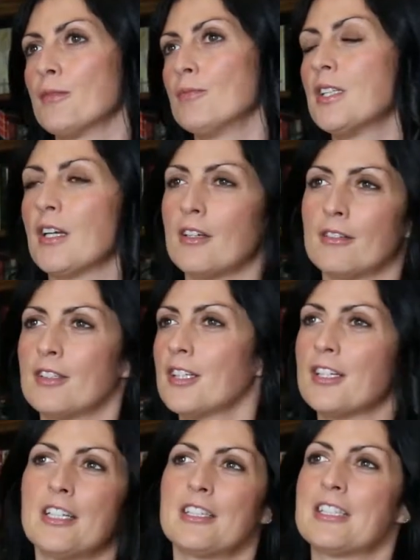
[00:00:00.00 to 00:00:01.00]
you know,
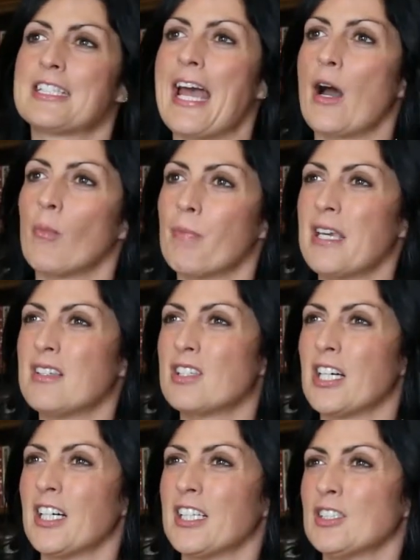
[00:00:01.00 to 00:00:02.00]
the downbeat
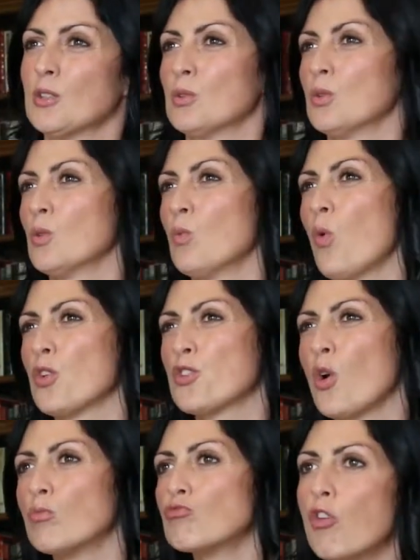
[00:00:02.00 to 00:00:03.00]
side, or what's
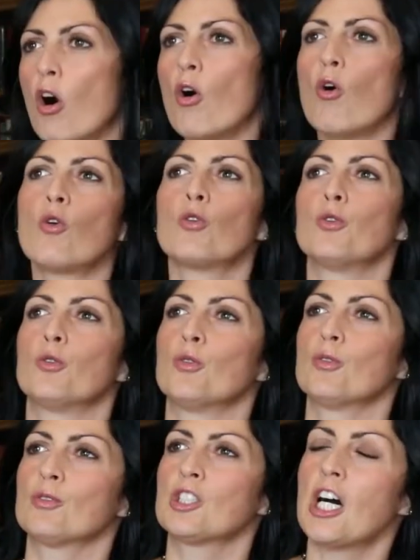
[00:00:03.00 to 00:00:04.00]
gone wrong,
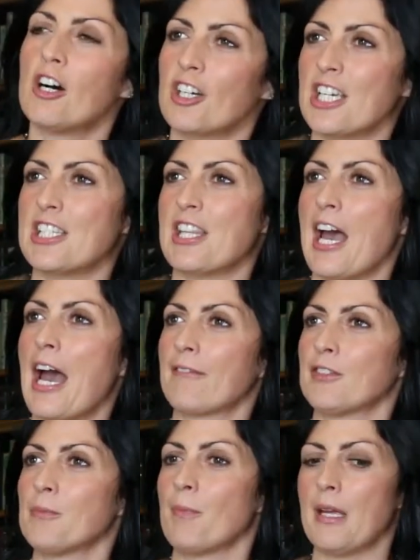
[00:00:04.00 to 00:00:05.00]
or targets that
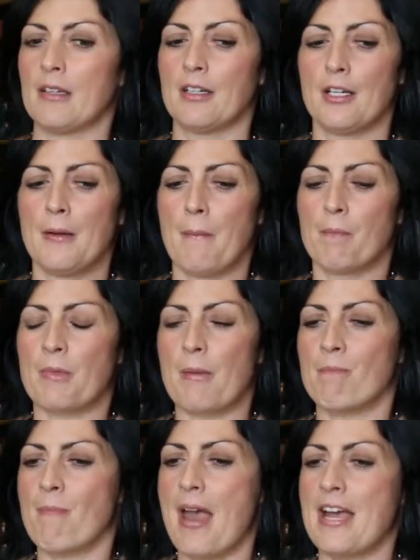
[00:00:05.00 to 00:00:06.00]
haven't been
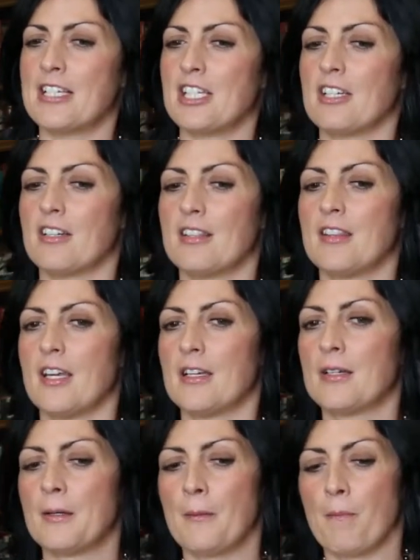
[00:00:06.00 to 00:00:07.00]
met. And I
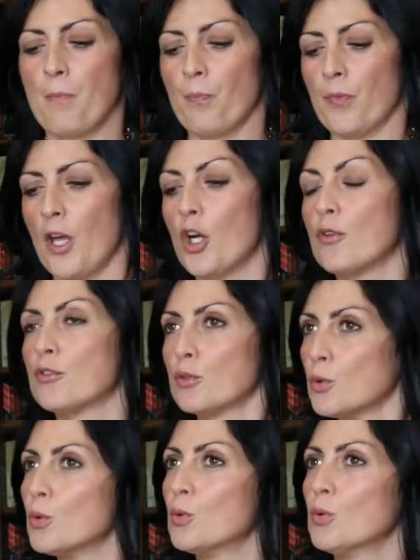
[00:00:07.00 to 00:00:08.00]
think
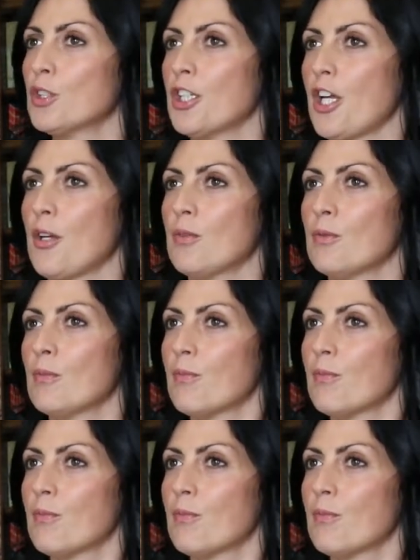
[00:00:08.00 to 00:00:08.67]
overall, you know,